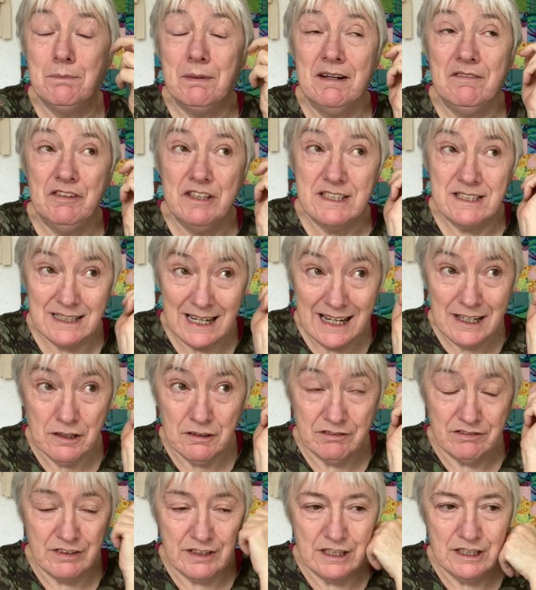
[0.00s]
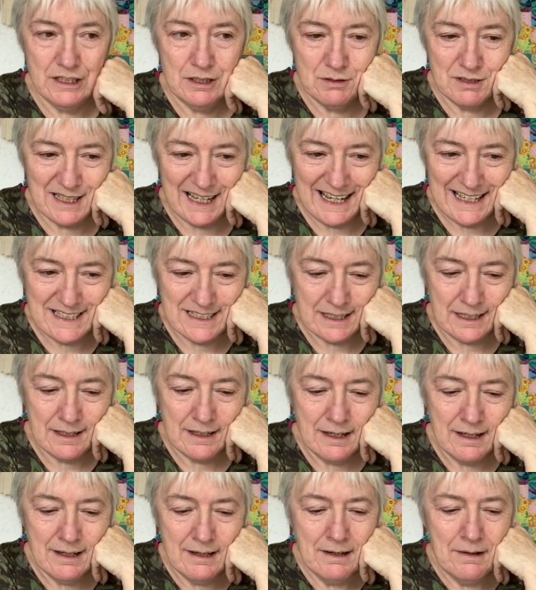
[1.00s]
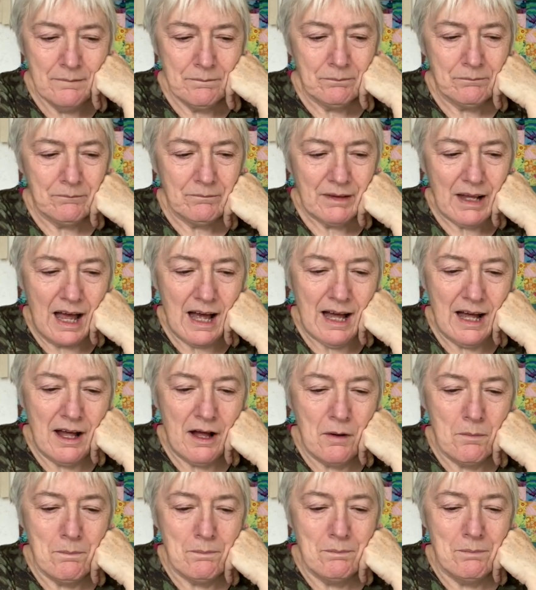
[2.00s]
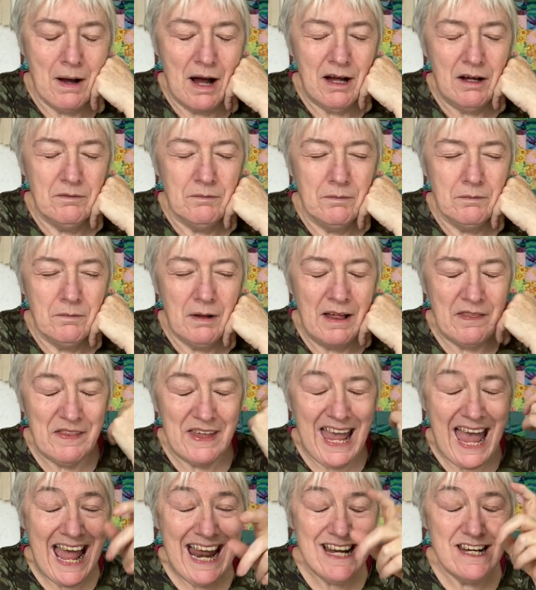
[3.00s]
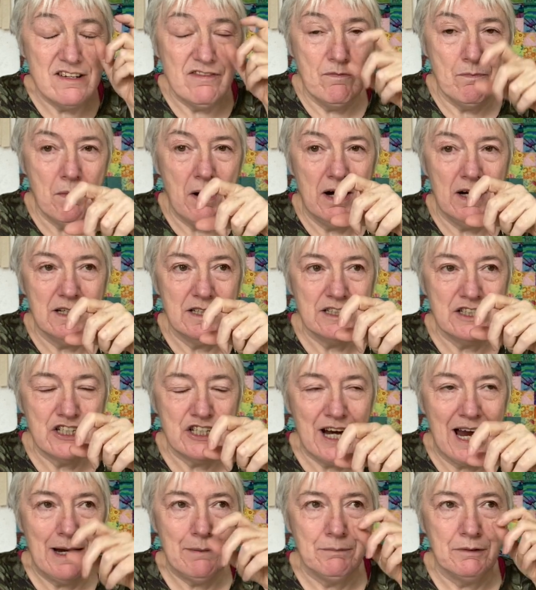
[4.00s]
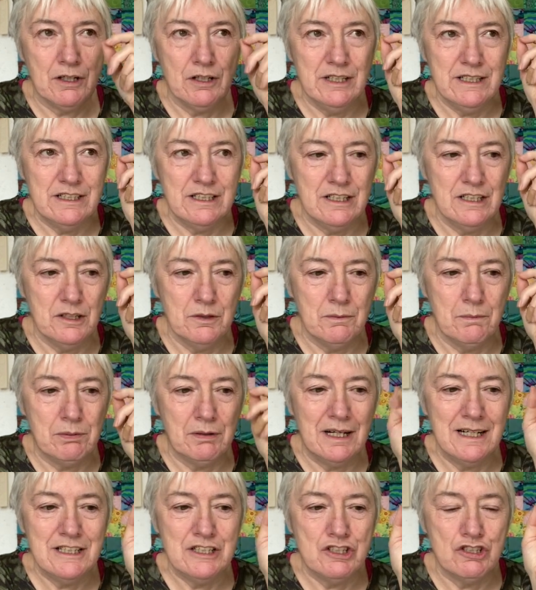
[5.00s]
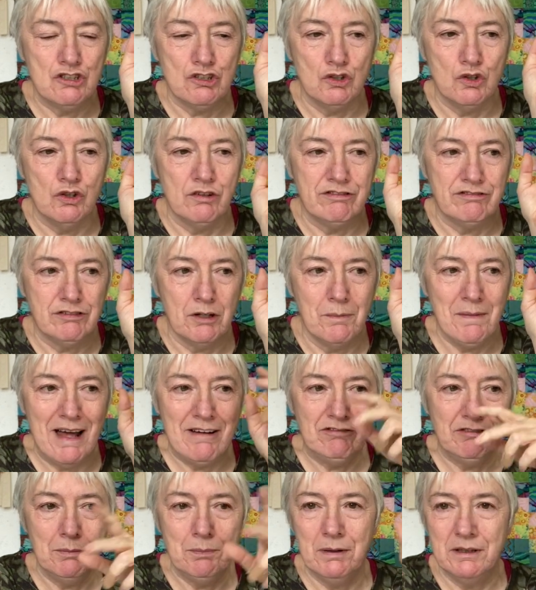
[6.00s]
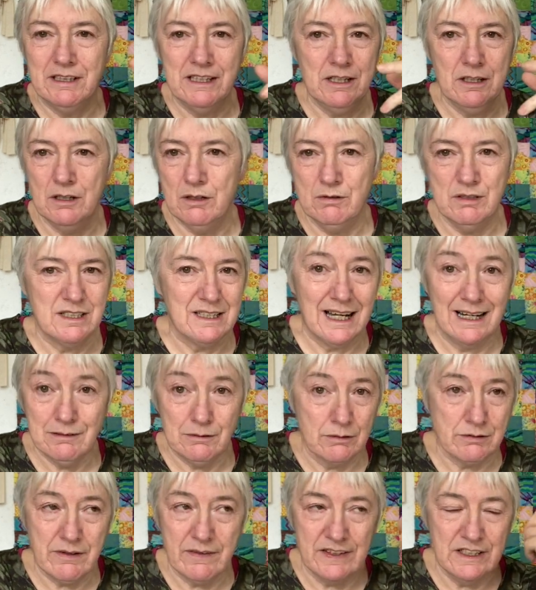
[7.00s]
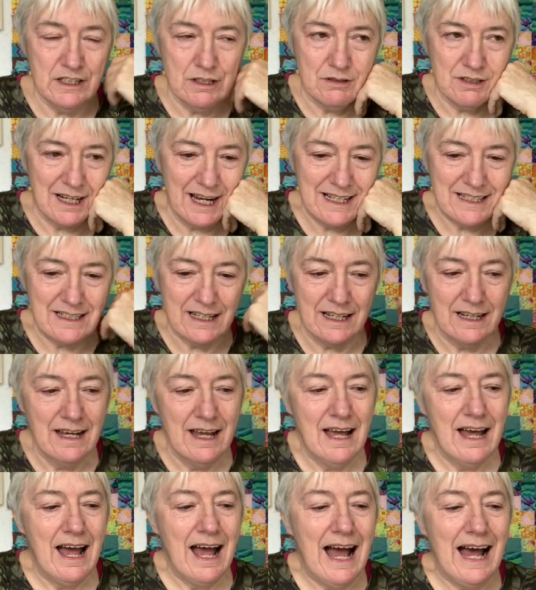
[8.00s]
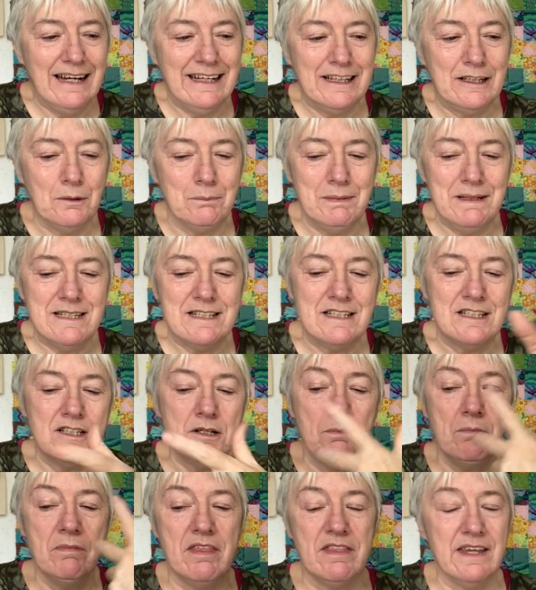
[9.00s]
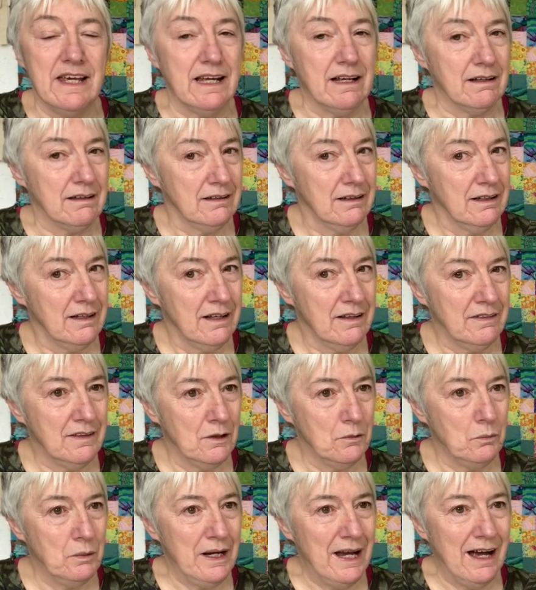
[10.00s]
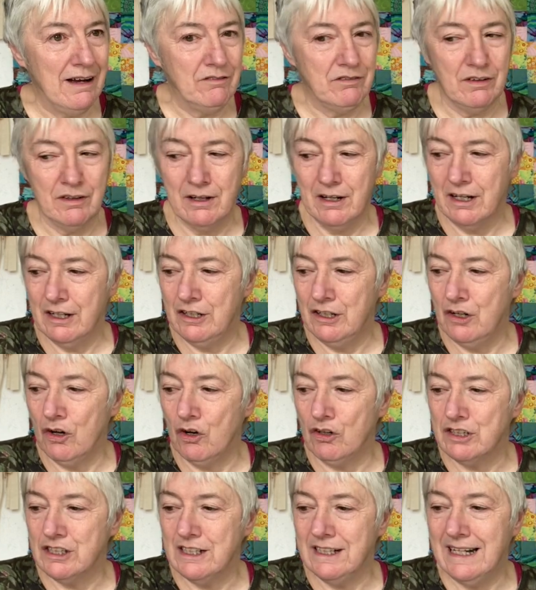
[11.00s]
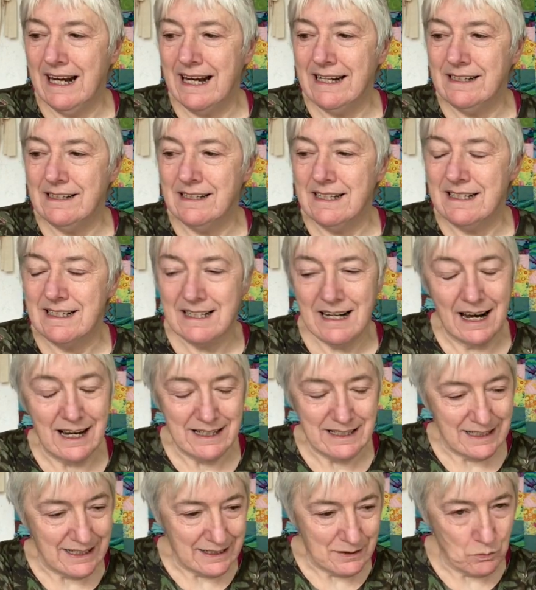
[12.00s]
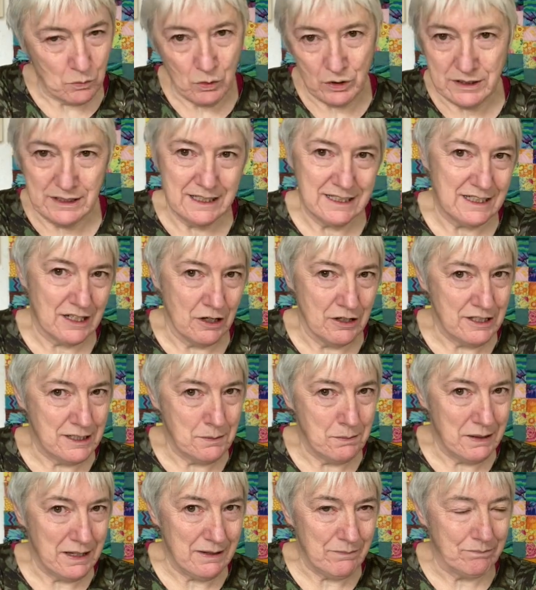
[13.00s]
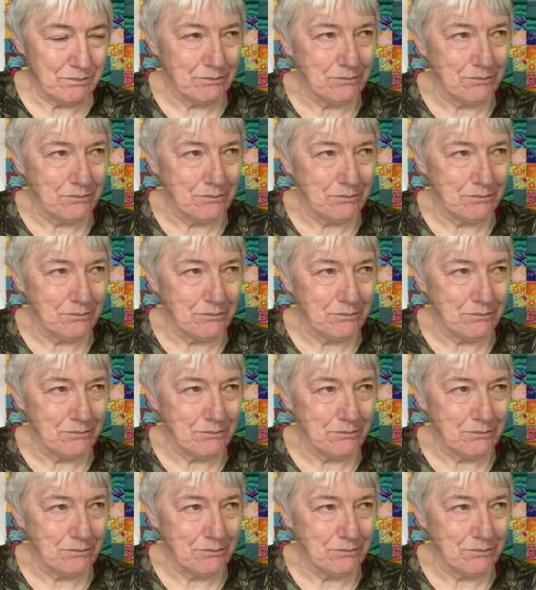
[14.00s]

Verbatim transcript: But if you sign up for the newsletter, at the end of March, I'm going to do a prize draw from everybody who signed up to the newsletter, and it'll be something that we have not yet decided what it's going to be.